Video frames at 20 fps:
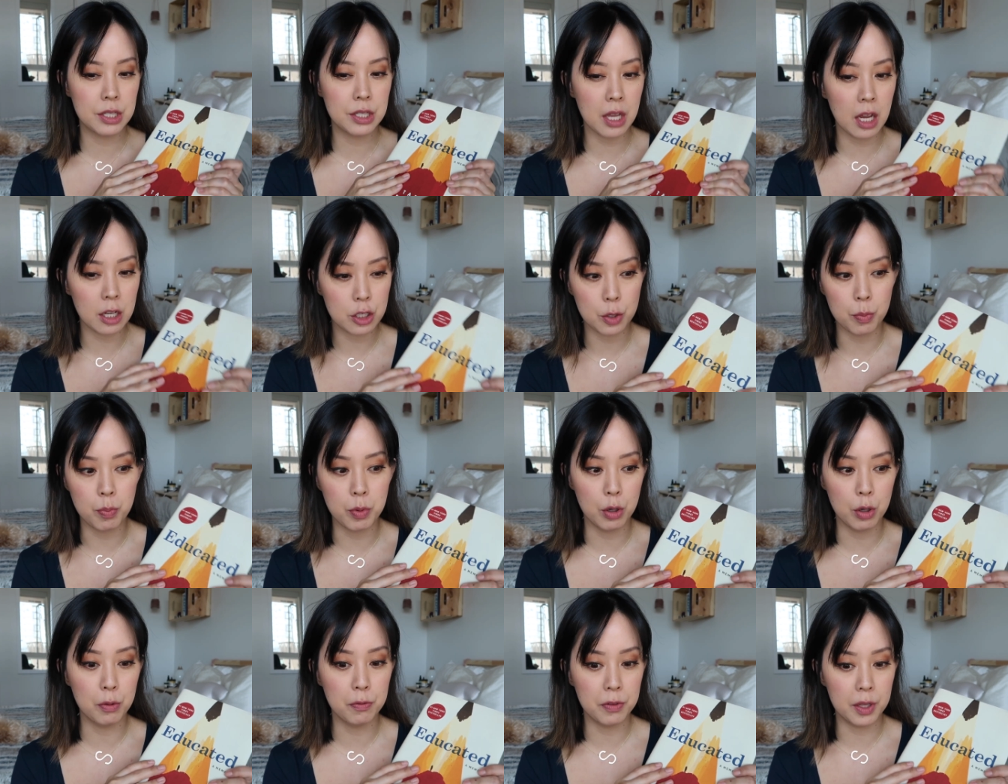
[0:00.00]
Such a
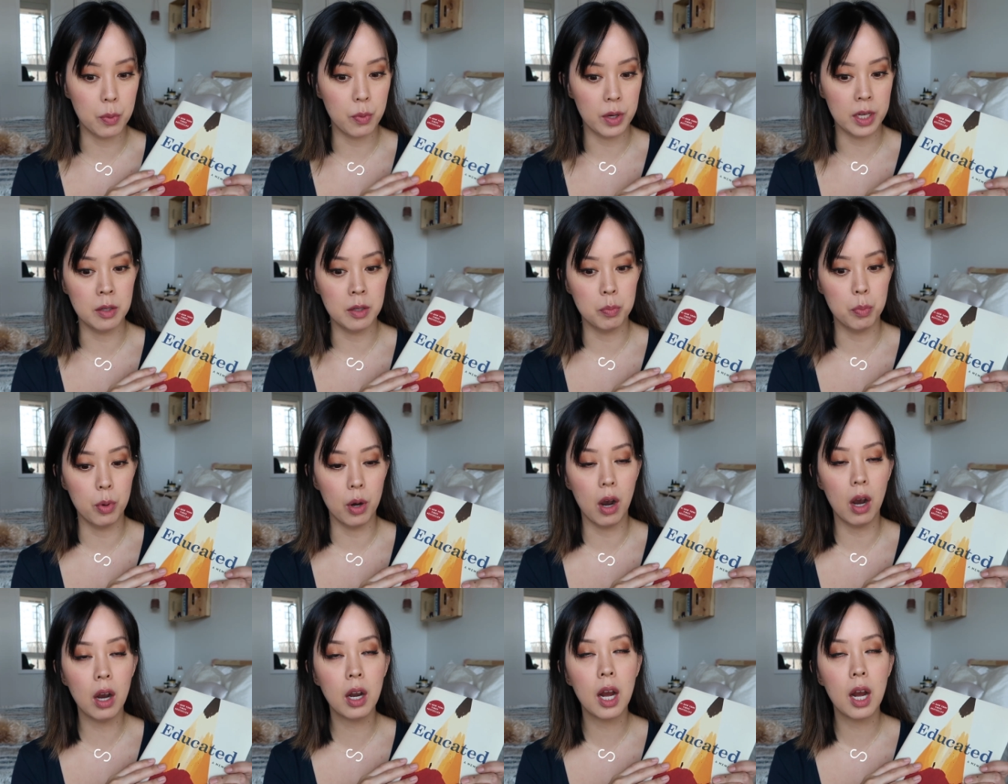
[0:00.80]
beautifully written
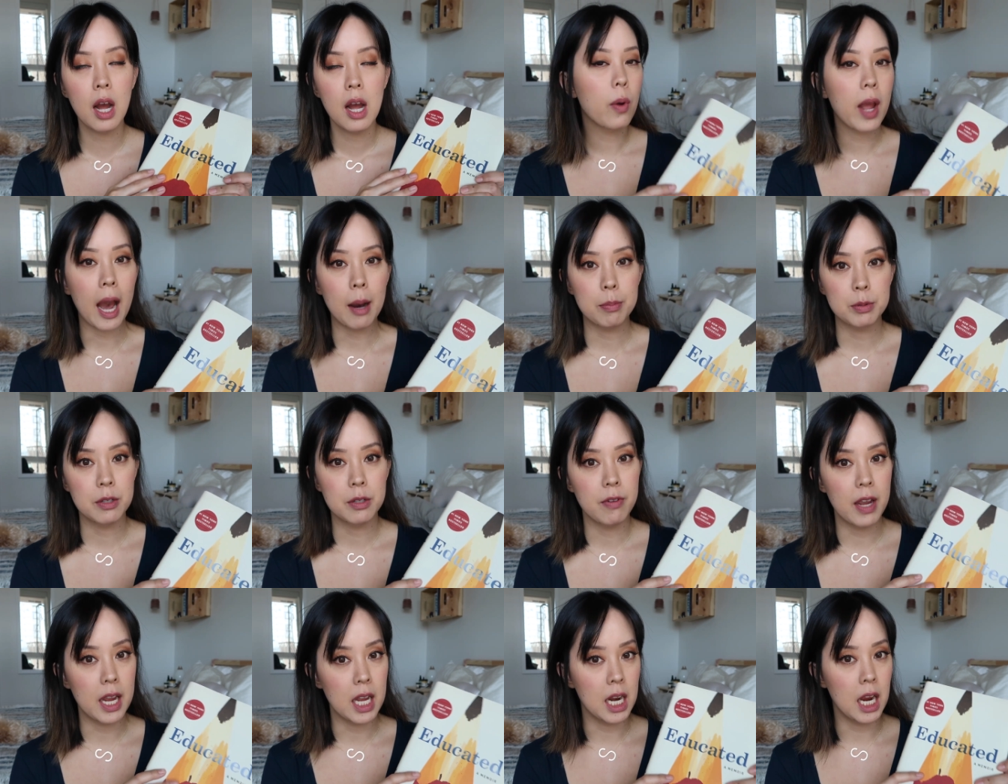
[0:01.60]
book,
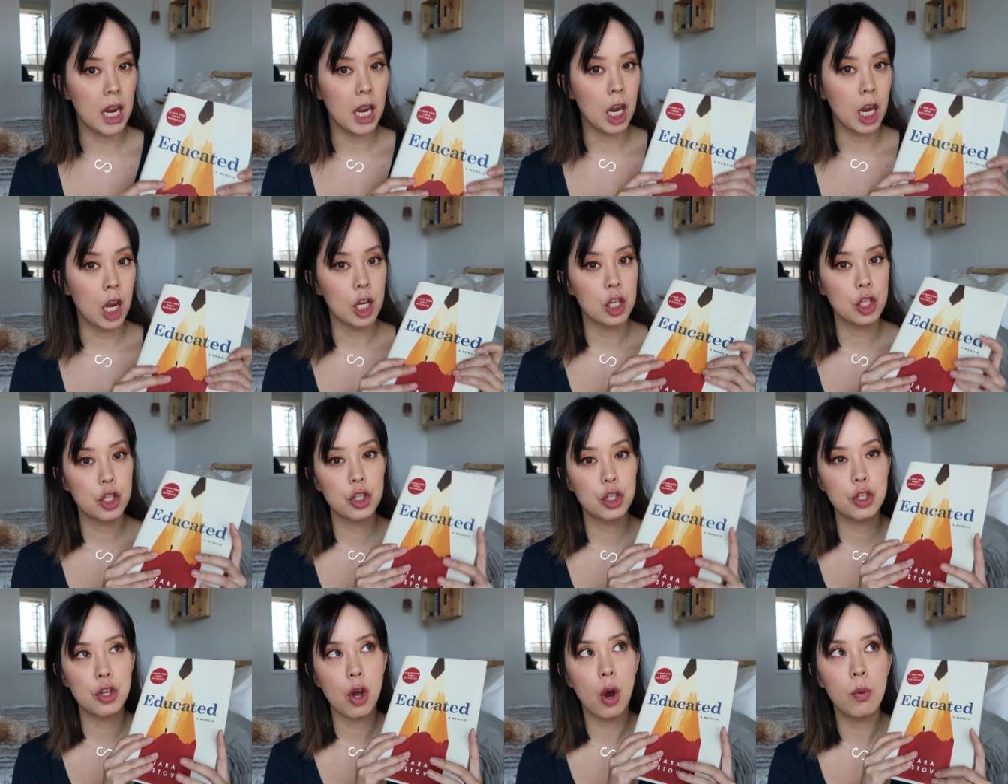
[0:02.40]
captivating,
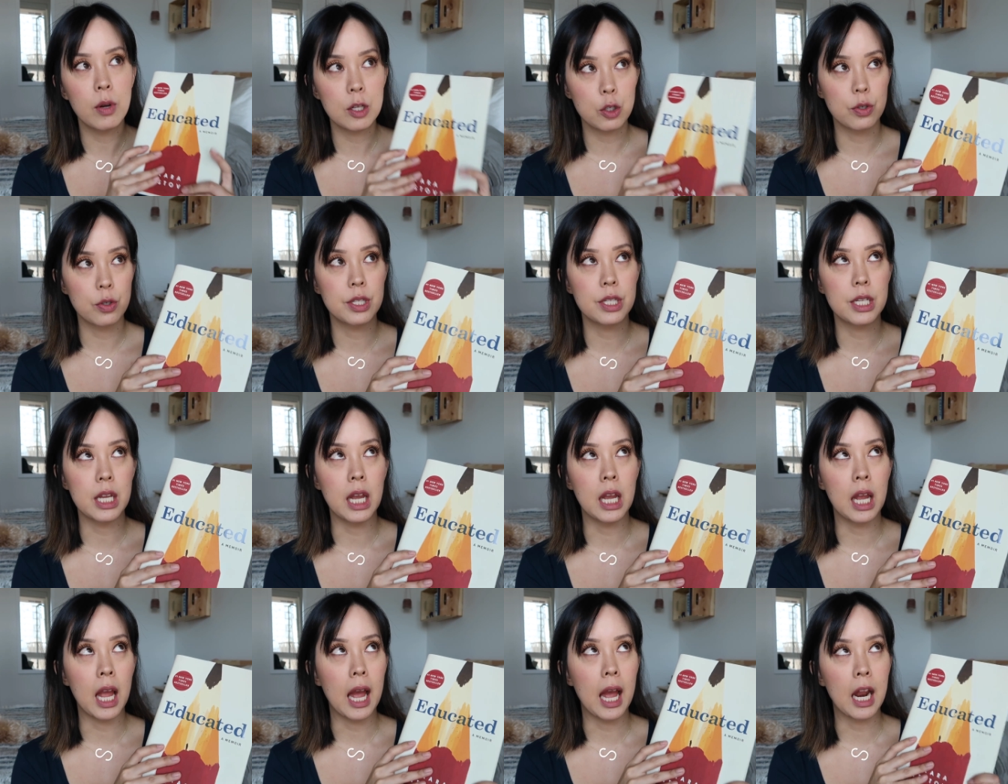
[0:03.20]
so
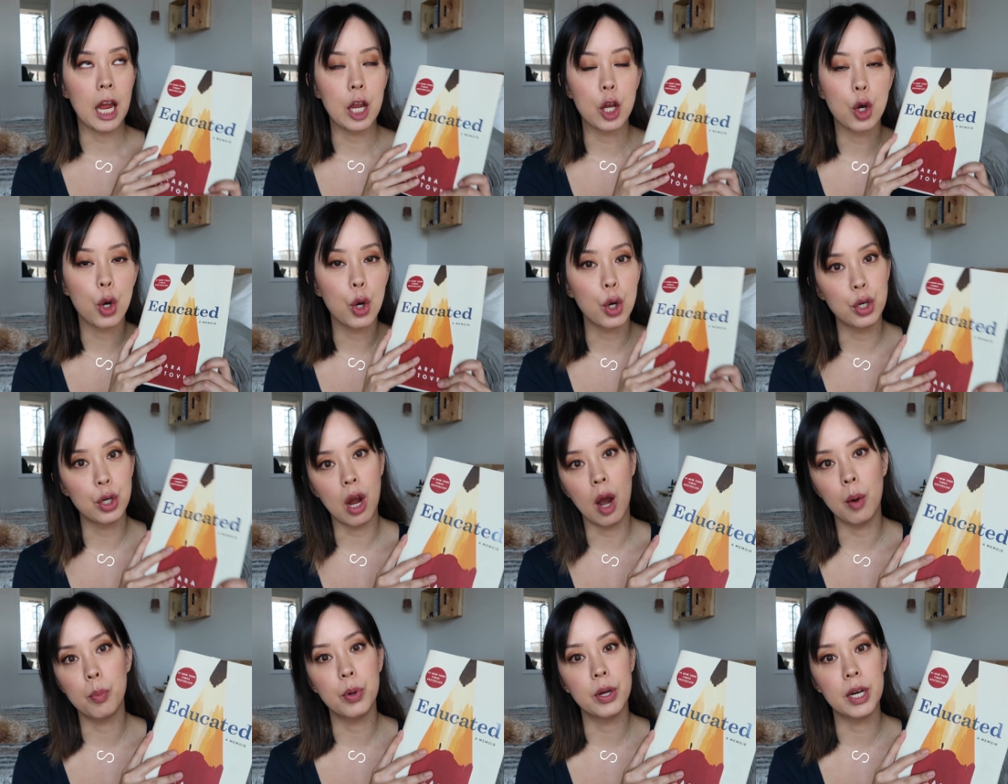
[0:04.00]
interesting, and I could
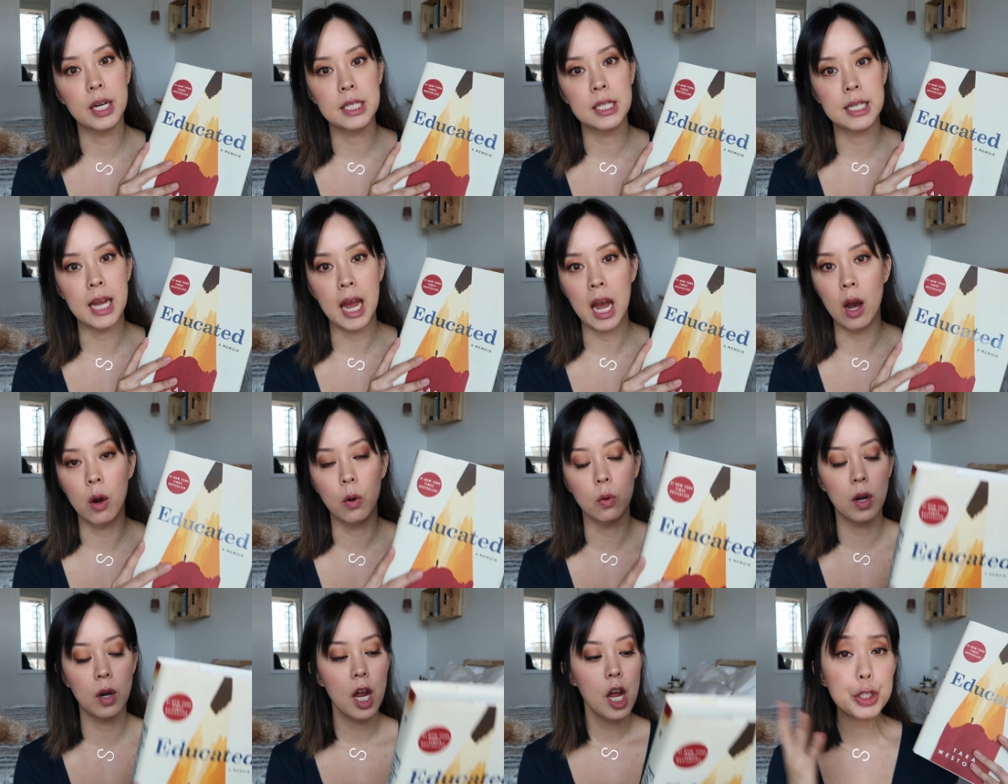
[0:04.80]
not put it
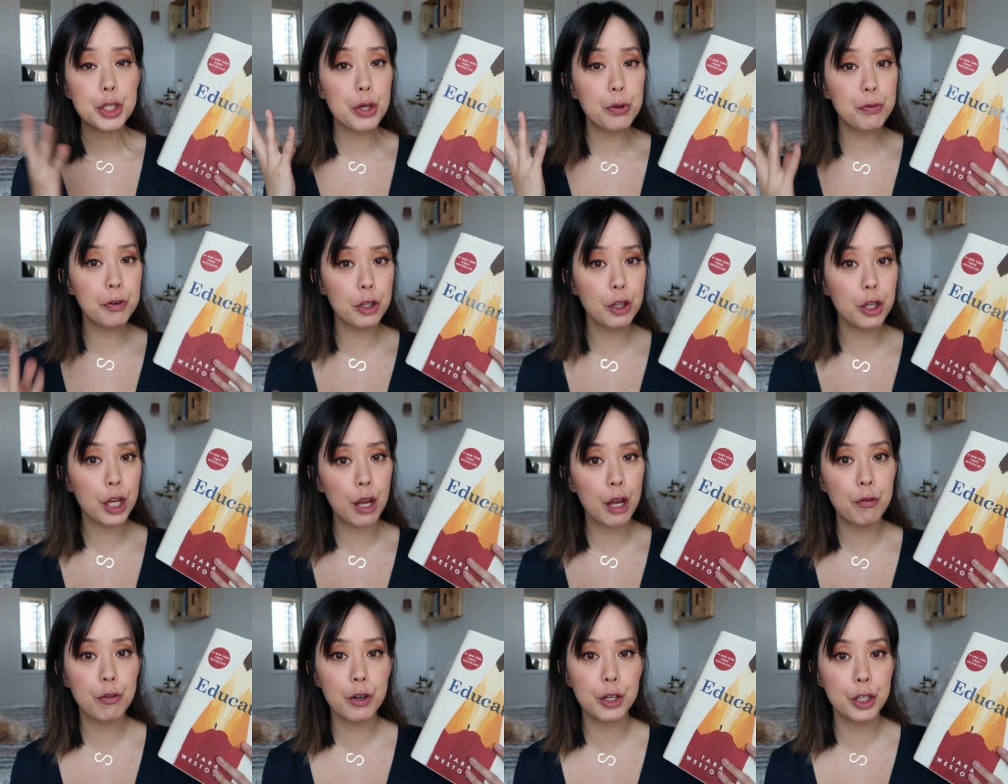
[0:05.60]
down. So if you're
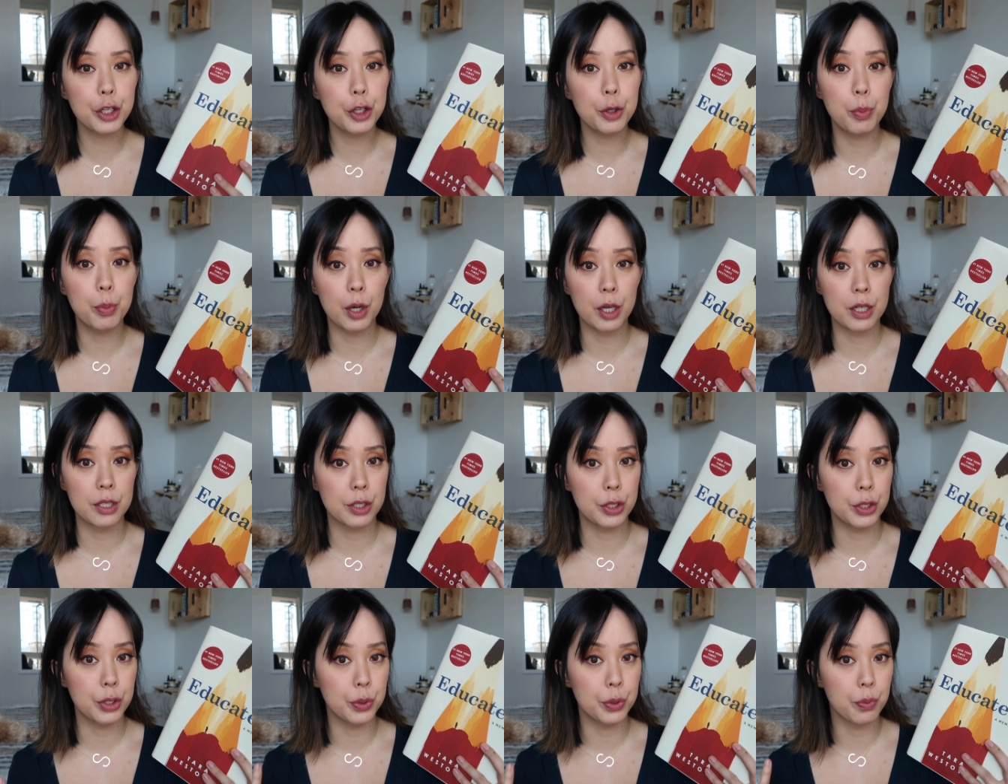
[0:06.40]
looking for a new book
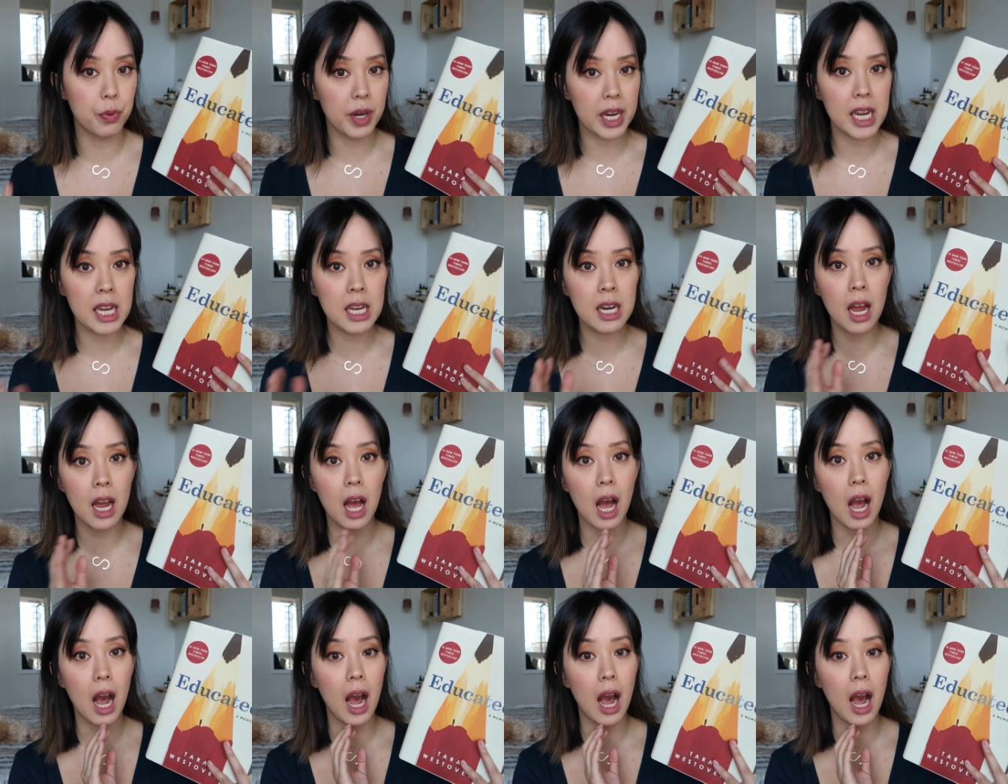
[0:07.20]
to read,